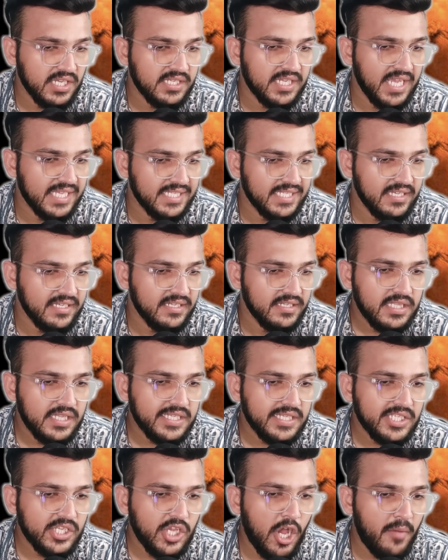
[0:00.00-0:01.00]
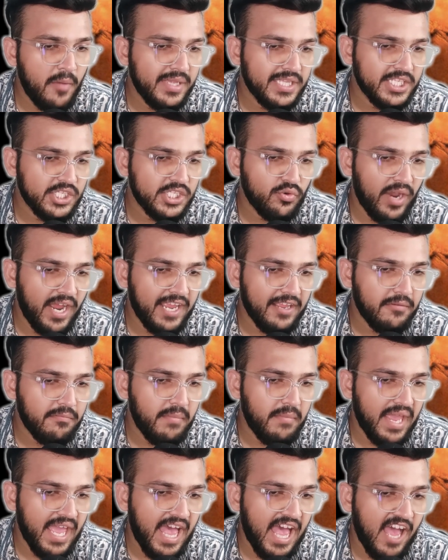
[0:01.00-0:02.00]
a desert. This comet strike
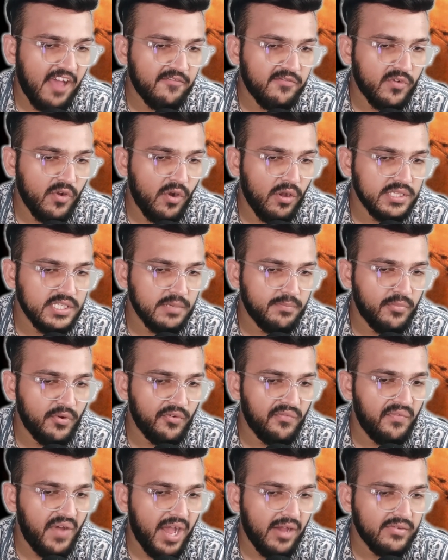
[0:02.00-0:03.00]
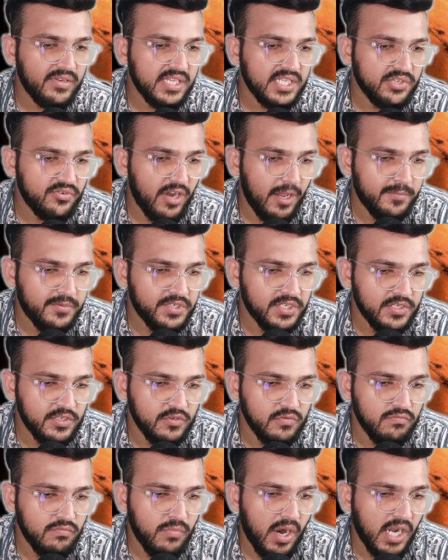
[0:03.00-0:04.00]
may have caused a profound disruption
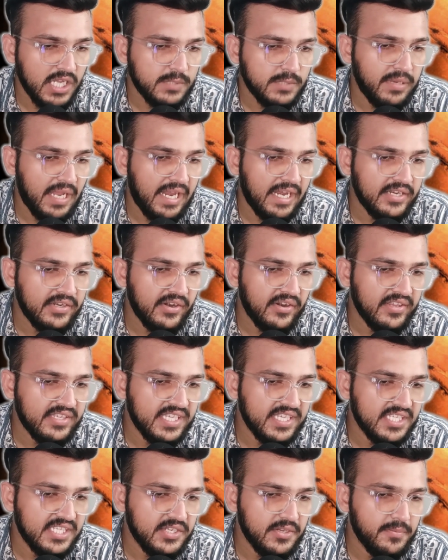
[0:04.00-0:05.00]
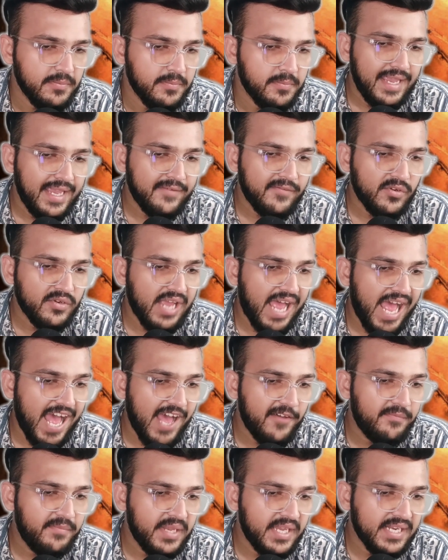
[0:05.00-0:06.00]
to Mars' planetary system. It would
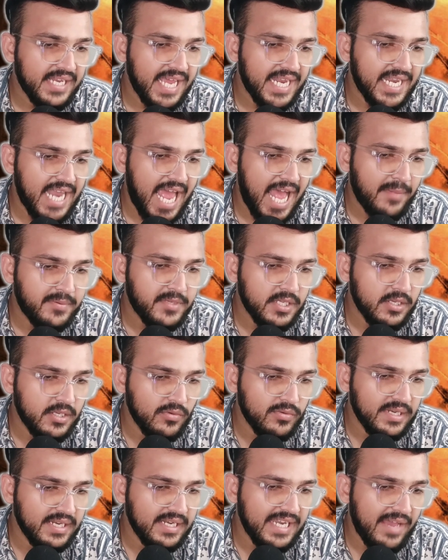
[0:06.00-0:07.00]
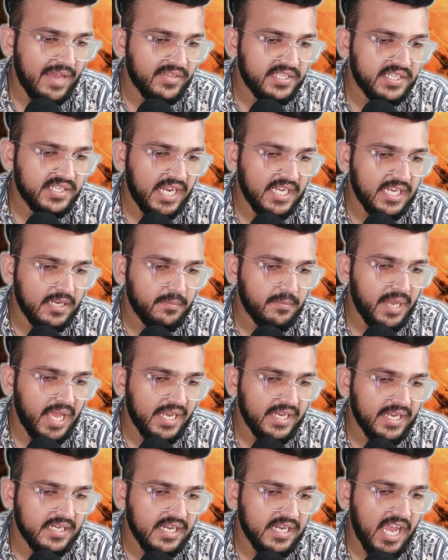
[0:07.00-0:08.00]
have been an absolutely devastating
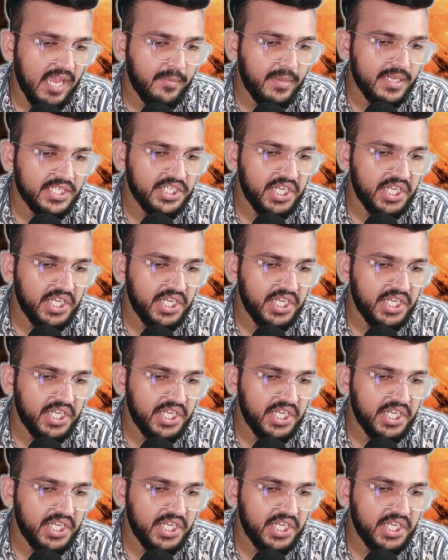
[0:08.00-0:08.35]
planet climate